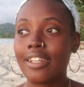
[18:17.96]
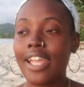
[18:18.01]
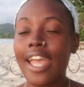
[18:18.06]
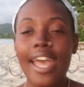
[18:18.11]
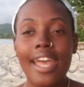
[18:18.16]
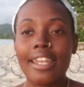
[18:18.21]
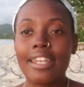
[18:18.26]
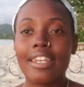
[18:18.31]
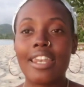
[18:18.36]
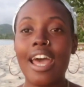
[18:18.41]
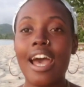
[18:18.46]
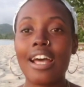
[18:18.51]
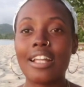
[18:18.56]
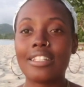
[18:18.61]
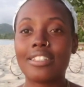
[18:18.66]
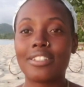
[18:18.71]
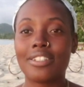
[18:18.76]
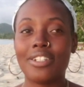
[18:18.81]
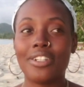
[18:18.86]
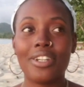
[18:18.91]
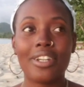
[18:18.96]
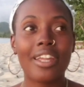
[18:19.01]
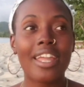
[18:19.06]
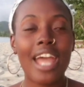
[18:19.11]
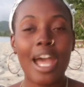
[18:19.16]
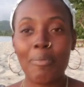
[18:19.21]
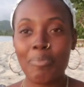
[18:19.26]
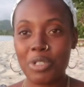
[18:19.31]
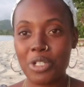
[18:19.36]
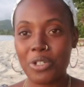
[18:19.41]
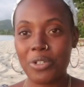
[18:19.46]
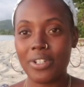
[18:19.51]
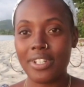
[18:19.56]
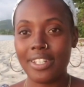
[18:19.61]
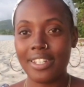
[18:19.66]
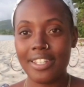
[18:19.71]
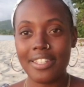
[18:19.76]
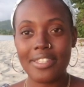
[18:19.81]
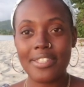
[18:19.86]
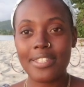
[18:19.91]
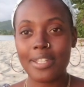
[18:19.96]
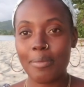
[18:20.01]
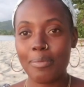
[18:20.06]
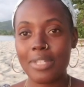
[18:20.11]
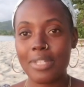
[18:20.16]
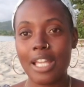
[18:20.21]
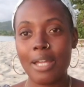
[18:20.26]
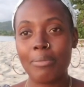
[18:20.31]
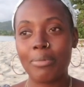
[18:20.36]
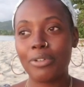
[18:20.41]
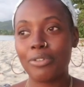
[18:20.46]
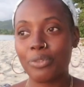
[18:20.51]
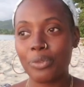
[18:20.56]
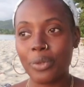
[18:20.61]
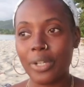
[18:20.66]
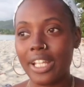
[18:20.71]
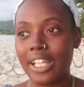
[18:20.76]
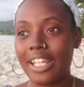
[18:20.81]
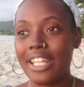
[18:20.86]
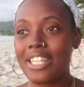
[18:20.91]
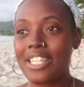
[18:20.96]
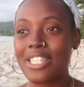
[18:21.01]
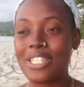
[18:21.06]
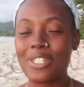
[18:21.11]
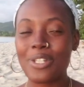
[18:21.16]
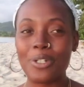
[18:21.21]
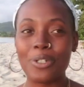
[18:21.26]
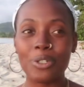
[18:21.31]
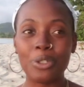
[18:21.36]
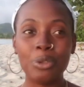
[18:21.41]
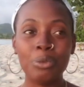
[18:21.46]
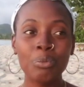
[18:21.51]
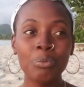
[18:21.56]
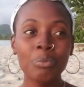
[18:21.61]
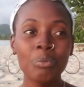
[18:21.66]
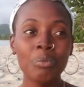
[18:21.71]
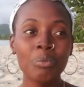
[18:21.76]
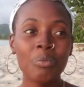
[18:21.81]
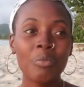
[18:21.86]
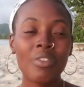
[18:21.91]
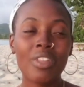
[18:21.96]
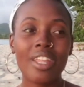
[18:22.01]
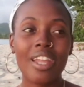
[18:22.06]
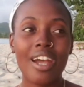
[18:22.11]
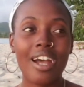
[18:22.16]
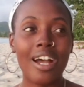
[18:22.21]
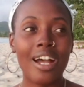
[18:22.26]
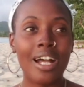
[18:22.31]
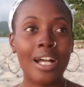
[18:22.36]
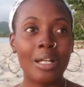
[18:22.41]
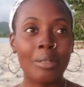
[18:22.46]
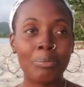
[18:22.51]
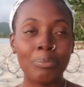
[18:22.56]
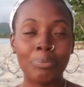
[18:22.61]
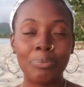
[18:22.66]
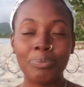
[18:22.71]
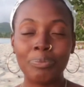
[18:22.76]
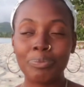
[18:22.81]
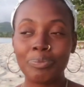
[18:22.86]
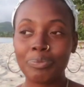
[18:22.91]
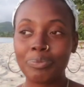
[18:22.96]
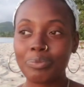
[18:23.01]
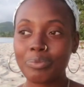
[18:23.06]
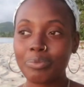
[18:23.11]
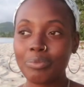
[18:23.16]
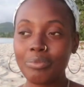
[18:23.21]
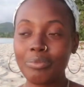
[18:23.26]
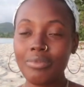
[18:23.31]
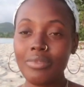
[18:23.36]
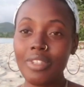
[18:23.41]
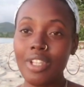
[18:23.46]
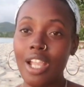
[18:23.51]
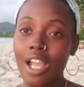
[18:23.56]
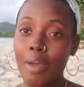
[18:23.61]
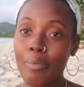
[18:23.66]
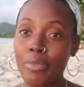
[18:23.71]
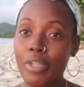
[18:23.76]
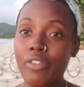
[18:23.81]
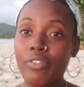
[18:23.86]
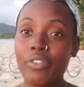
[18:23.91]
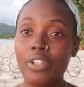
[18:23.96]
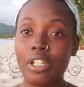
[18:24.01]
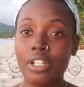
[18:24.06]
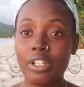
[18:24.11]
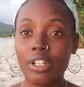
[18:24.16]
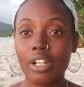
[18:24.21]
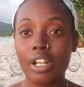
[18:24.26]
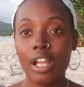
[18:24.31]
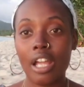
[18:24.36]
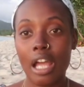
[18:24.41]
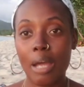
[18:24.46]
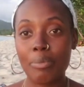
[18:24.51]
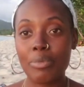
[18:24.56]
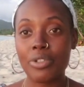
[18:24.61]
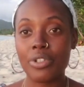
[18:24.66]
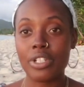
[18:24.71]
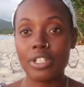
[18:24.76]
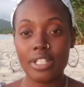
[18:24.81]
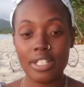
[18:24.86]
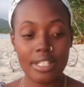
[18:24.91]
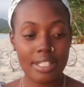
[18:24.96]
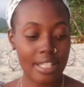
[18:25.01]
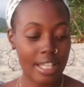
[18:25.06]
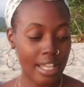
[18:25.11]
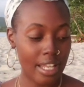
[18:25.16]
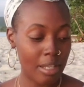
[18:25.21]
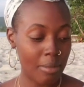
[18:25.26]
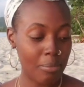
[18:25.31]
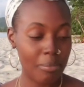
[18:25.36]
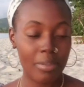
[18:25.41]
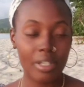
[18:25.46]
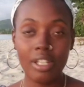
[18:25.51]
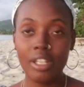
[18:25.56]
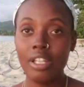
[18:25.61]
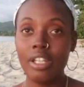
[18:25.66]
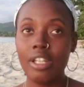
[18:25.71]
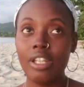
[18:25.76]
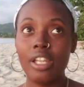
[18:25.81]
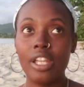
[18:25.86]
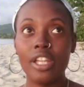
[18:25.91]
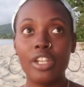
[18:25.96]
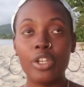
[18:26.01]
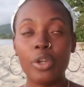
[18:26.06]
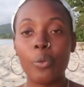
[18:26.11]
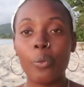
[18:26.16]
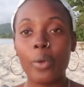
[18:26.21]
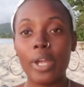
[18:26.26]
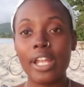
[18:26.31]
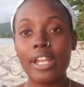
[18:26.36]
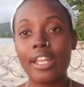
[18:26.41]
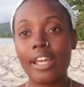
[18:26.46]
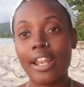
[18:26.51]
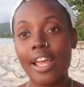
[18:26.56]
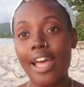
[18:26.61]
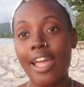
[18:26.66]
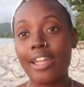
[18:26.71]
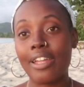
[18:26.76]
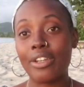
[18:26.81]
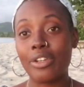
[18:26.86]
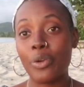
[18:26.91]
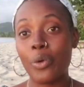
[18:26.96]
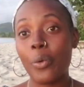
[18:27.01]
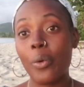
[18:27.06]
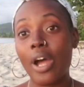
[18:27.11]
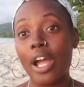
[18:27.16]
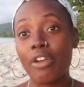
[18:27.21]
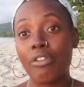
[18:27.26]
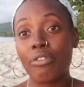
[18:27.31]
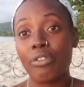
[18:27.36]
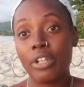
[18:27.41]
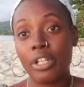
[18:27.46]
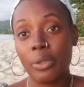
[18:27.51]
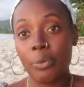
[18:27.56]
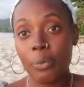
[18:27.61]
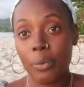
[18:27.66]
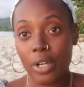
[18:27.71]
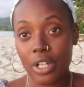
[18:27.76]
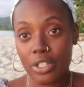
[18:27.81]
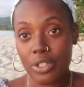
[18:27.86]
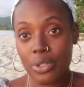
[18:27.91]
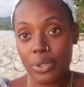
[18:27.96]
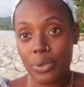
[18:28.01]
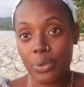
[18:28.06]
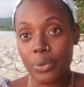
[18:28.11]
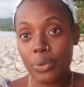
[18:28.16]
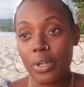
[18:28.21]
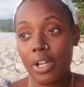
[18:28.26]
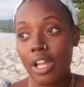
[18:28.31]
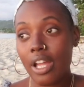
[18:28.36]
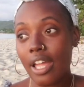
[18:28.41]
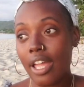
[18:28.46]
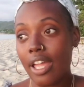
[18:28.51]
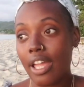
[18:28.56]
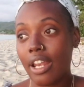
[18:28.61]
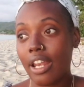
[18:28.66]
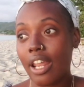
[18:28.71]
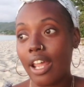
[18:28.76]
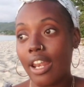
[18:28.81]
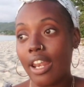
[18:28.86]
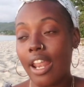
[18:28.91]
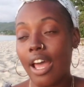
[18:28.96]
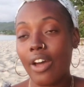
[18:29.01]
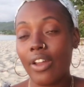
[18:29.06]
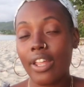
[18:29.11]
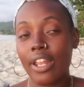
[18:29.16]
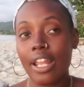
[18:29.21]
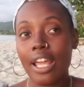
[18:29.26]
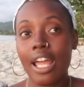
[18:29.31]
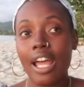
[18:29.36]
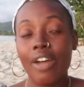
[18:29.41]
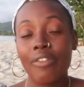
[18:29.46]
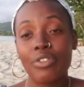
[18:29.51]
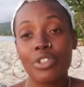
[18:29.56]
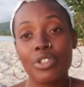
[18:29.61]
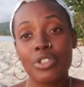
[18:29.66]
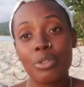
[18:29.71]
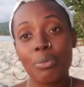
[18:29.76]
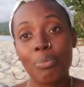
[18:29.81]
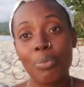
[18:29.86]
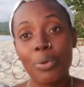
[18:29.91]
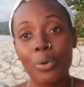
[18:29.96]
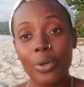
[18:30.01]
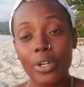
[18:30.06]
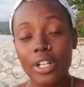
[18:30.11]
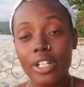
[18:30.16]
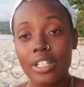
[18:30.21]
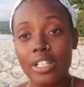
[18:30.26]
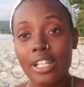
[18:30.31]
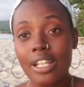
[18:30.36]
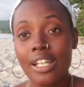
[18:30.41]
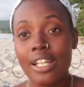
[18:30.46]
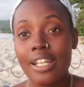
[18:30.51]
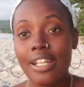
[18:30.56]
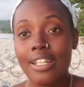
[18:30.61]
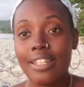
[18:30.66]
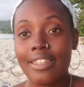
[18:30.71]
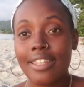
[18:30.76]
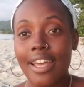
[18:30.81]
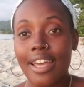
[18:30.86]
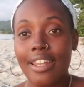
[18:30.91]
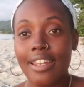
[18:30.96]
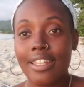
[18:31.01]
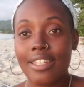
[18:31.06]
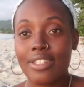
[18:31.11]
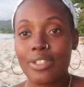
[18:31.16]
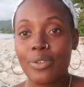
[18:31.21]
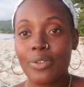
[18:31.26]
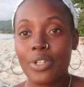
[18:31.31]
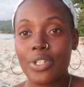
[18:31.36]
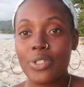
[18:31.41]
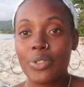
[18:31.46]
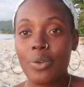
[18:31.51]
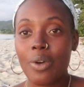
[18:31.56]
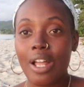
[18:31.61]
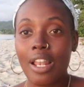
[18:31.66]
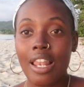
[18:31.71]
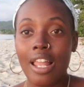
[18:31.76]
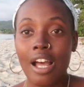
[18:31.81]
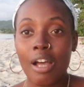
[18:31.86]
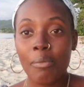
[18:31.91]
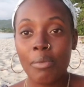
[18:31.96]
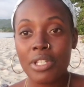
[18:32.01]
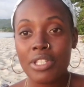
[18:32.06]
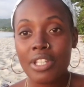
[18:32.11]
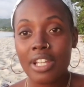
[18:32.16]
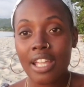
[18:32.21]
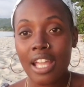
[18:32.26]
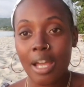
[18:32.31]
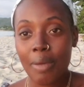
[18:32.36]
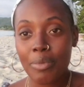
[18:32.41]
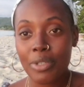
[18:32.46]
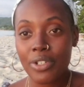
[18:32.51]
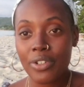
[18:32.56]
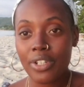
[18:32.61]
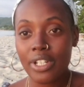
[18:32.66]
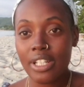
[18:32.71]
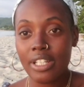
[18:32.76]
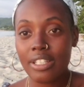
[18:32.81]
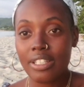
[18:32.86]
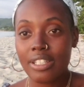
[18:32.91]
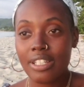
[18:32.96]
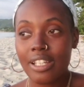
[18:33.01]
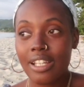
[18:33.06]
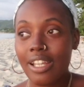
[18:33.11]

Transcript: can't not capture it in some type of way. So I'm definitely going to capture it this time in the way that I know I really want to. And now that I have the support that is going to allow me to capture it,